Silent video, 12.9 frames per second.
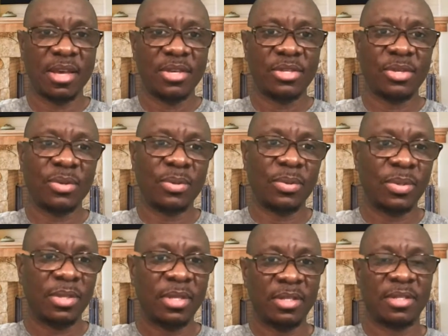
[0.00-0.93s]
So
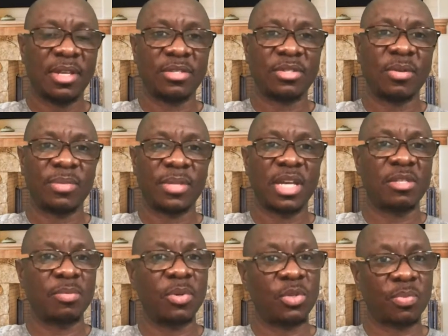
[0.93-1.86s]
these are
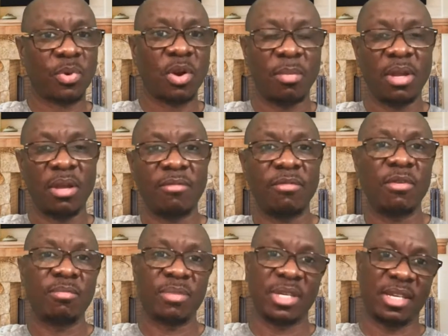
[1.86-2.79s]
sometimes pose problem
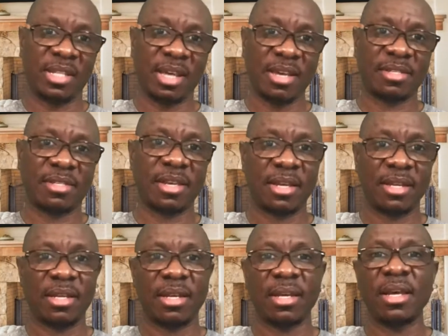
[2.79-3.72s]
for beginners
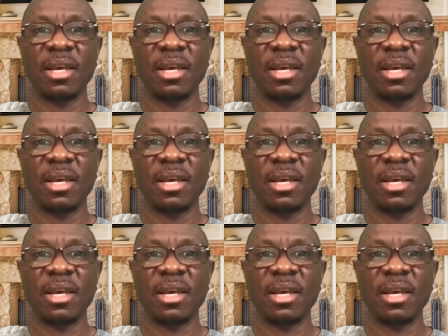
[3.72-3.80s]
and